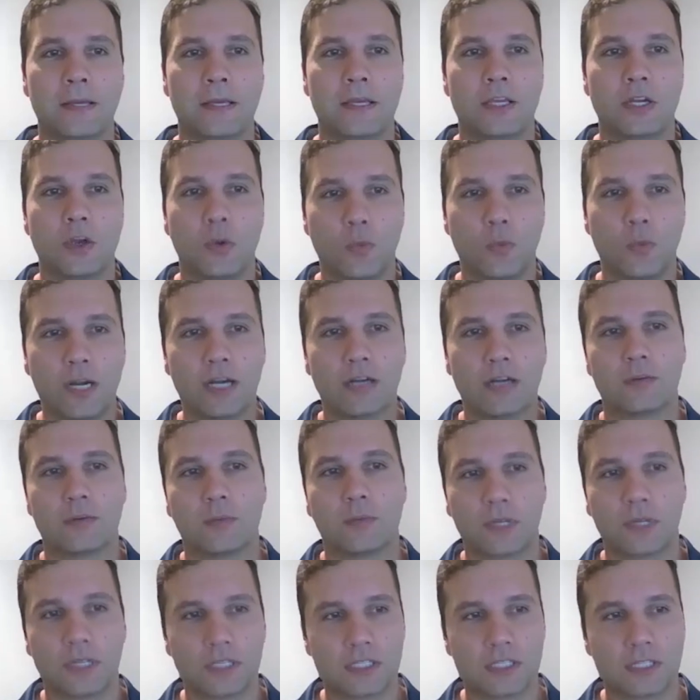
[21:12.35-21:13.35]

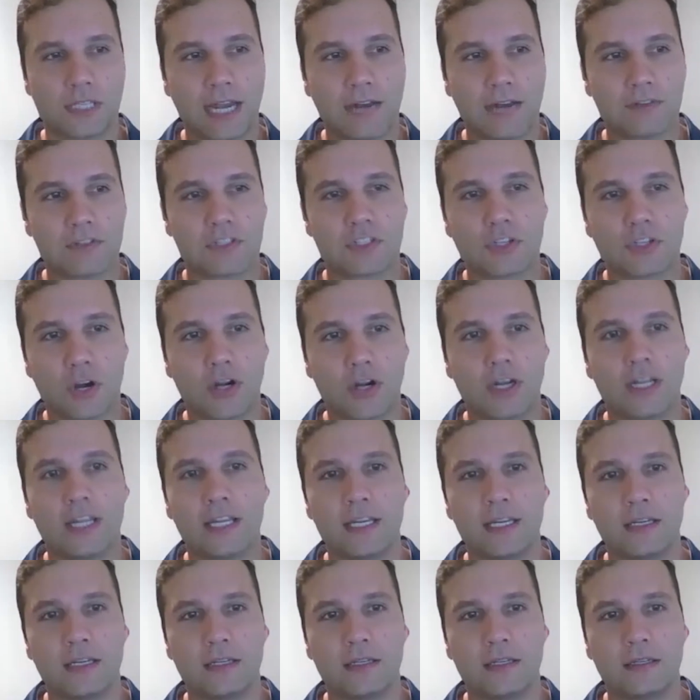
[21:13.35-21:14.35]
we're kind of
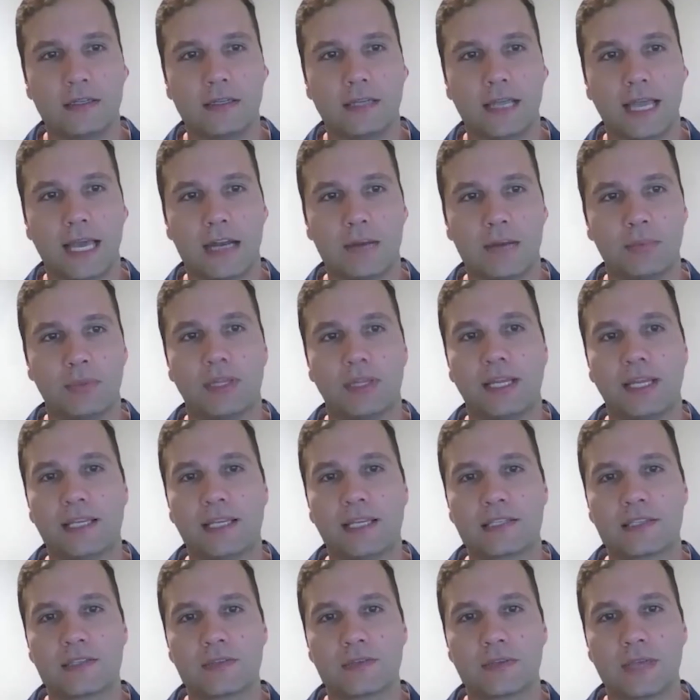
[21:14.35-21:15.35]
starting at a
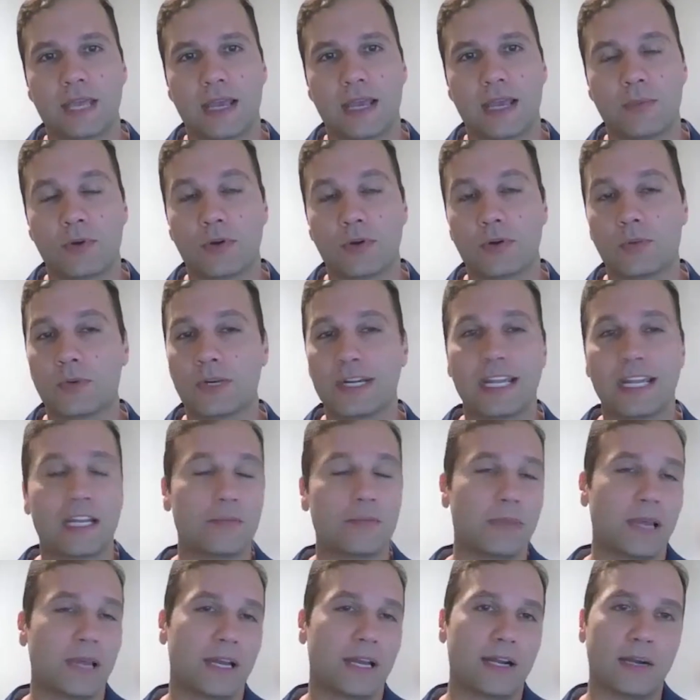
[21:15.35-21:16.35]
place and we're
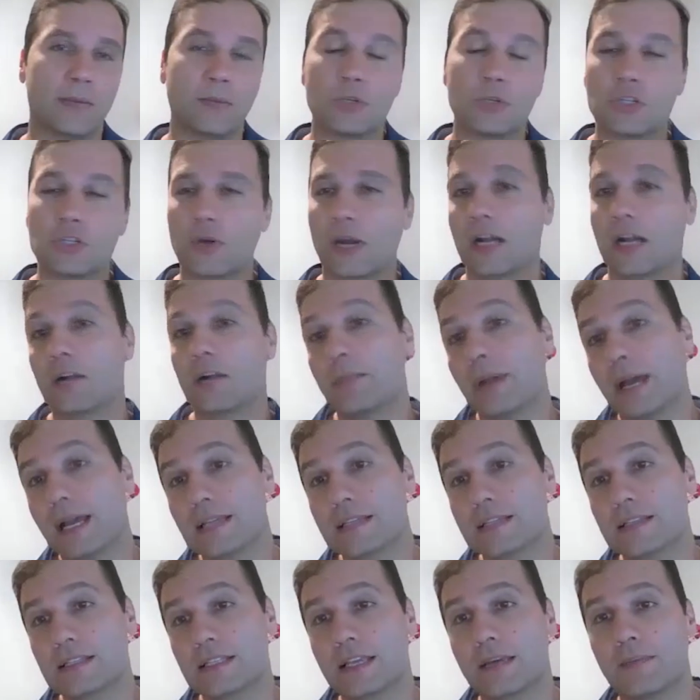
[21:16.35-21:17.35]
getting better, and we're trying our
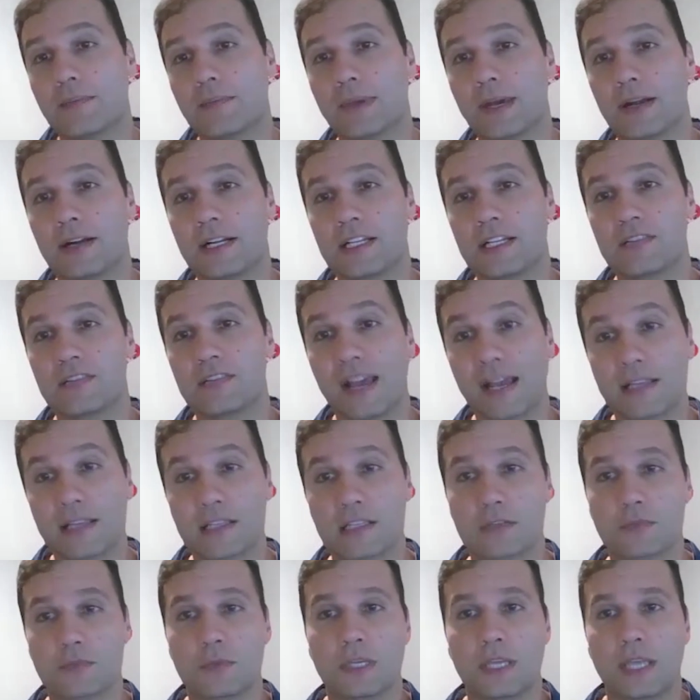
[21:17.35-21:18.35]
best to get better as
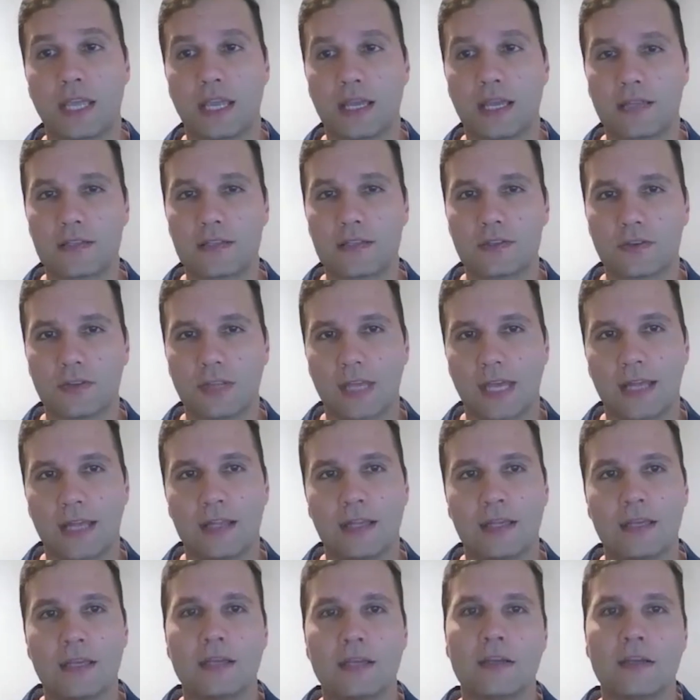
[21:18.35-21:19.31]
fast as we can, so that